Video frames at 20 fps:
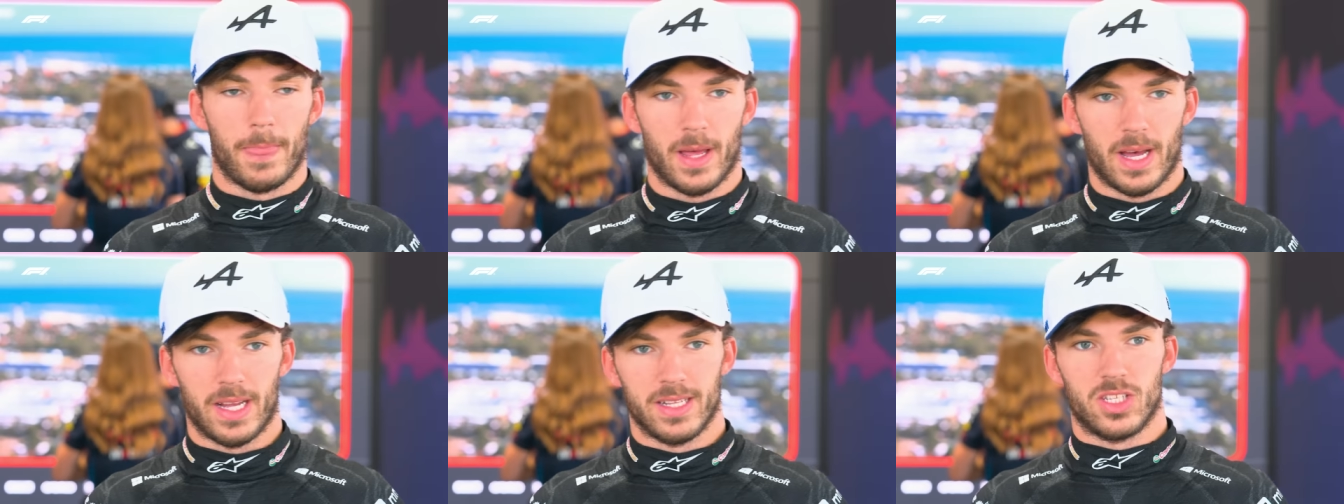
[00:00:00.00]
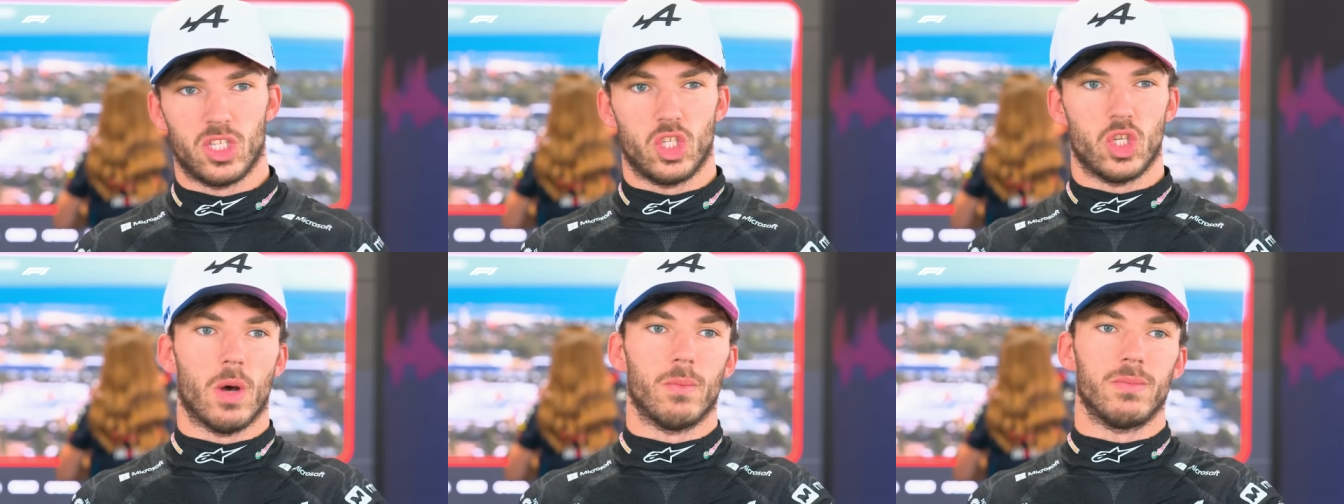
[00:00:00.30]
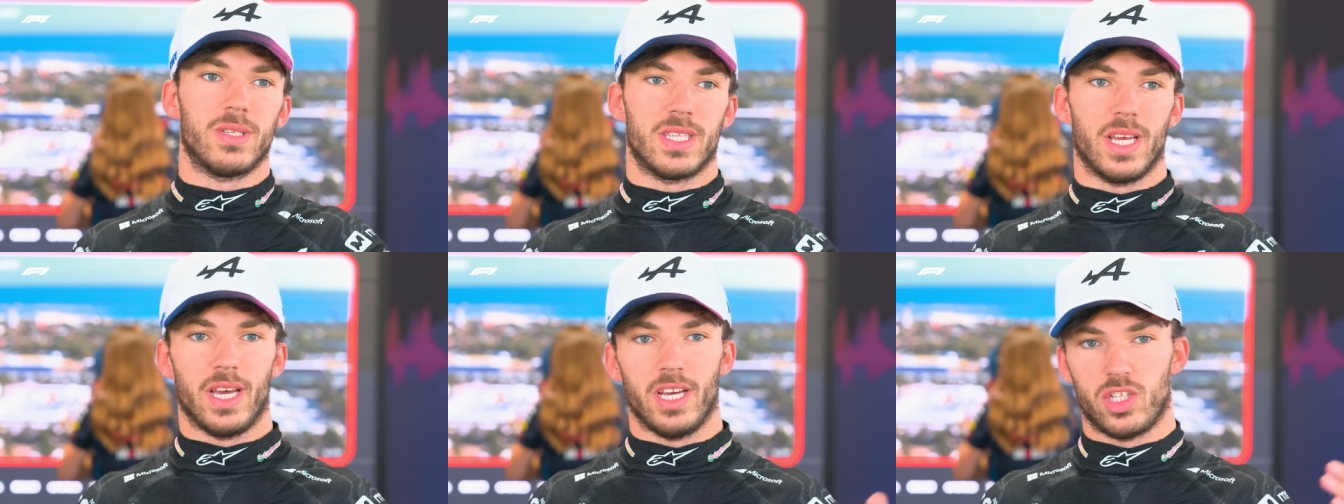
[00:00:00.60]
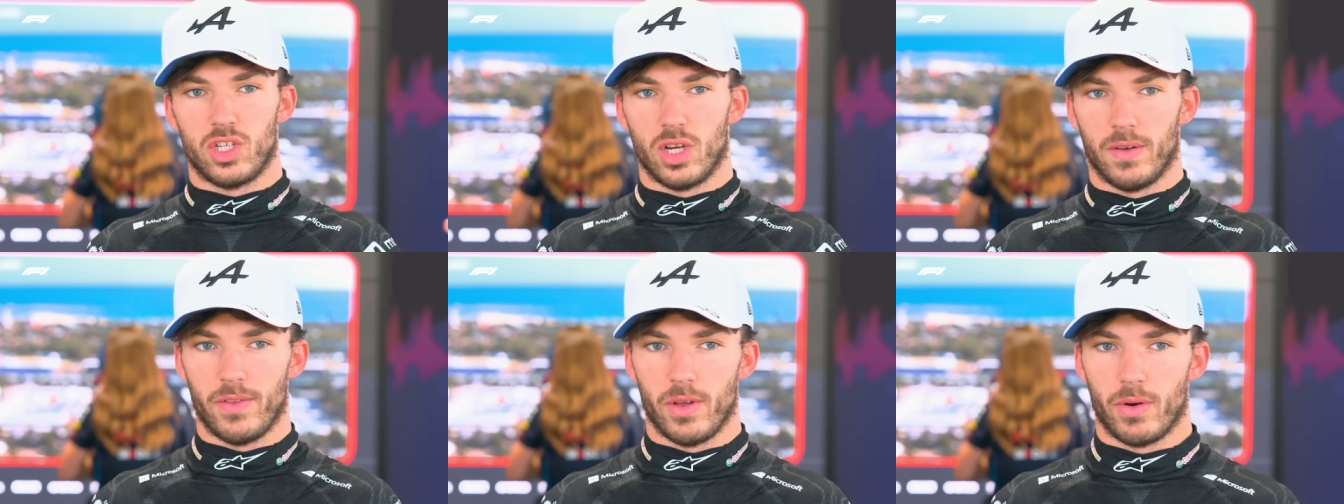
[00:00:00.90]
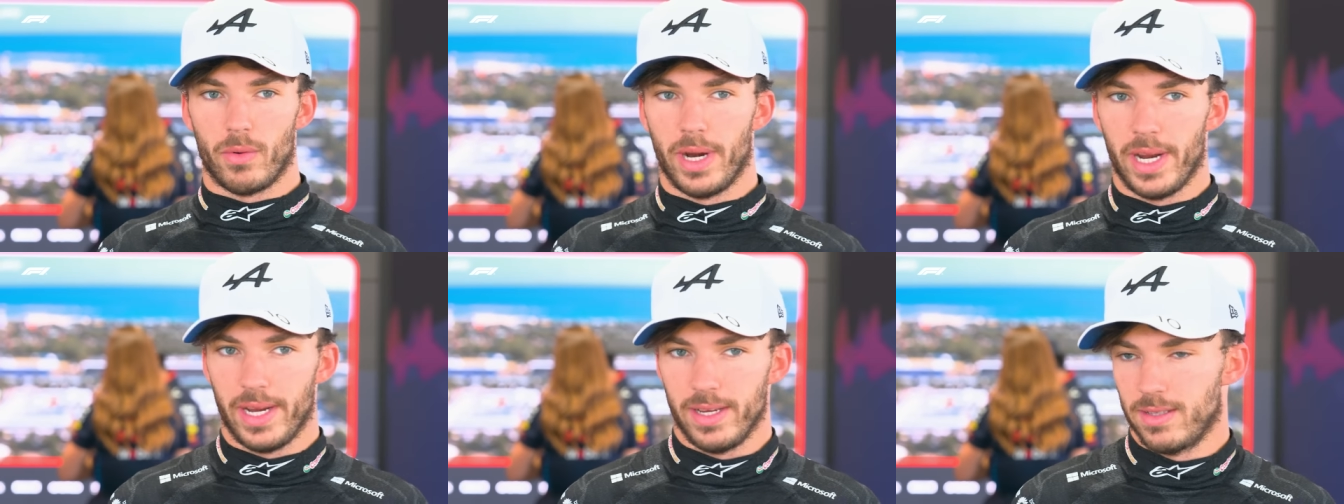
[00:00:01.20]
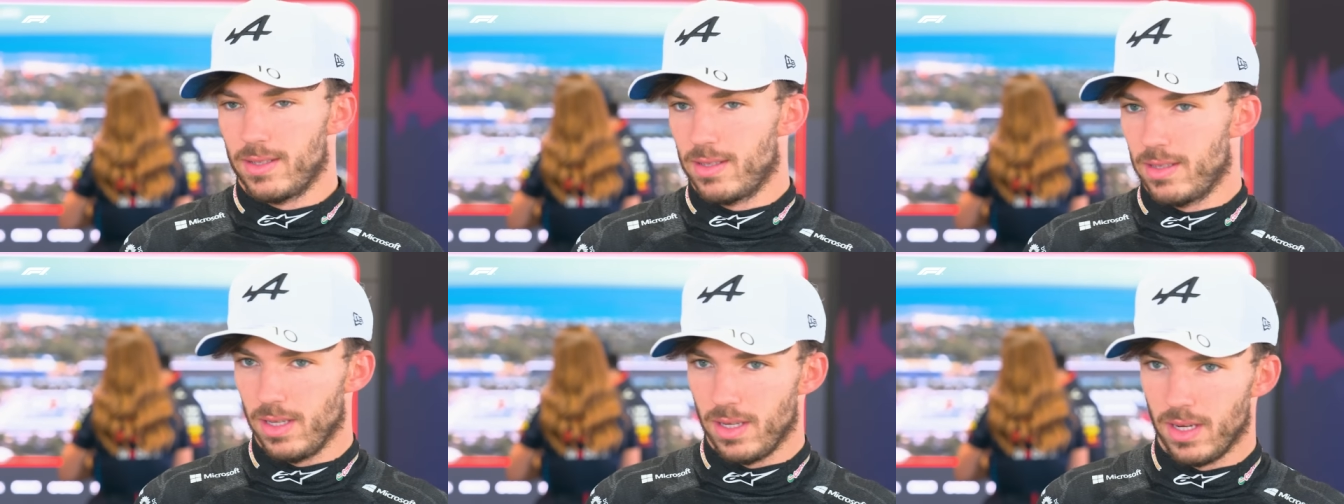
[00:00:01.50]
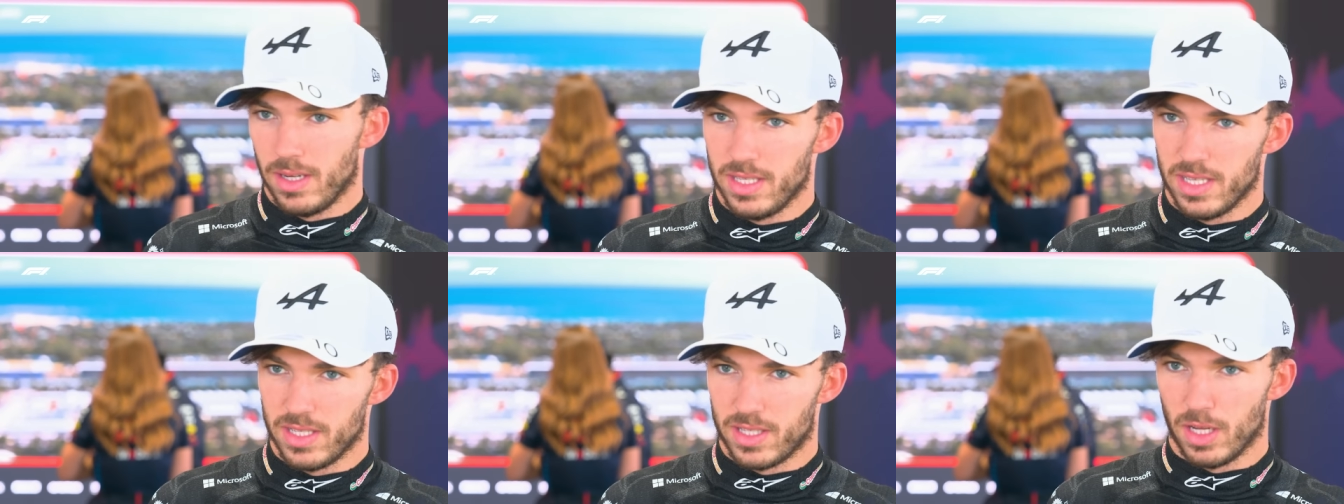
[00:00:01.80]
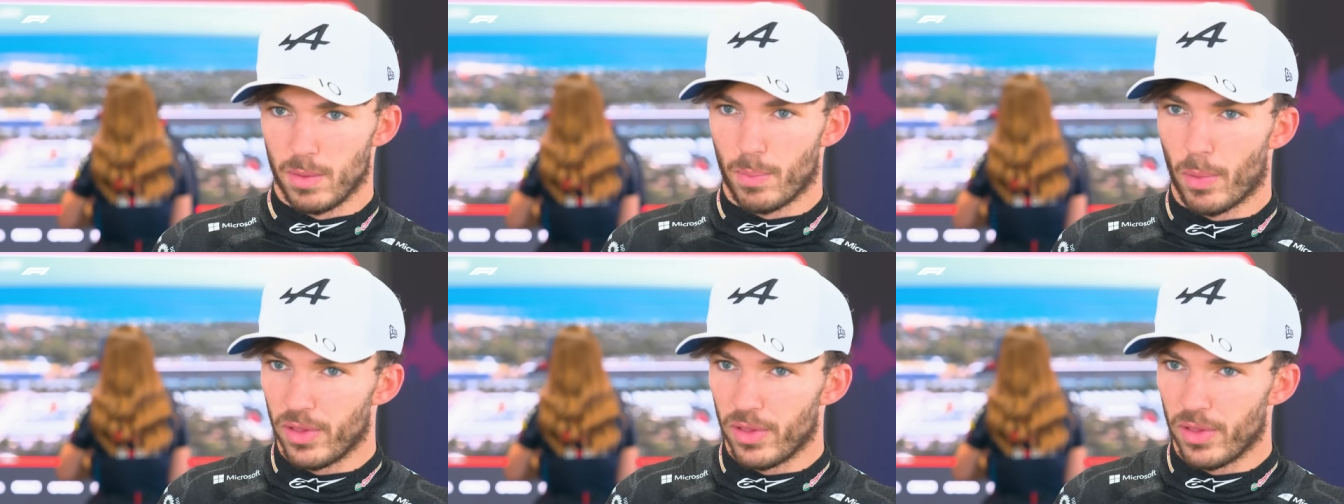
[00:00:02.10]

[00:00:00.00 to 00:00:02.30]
at some stage of the race in a decent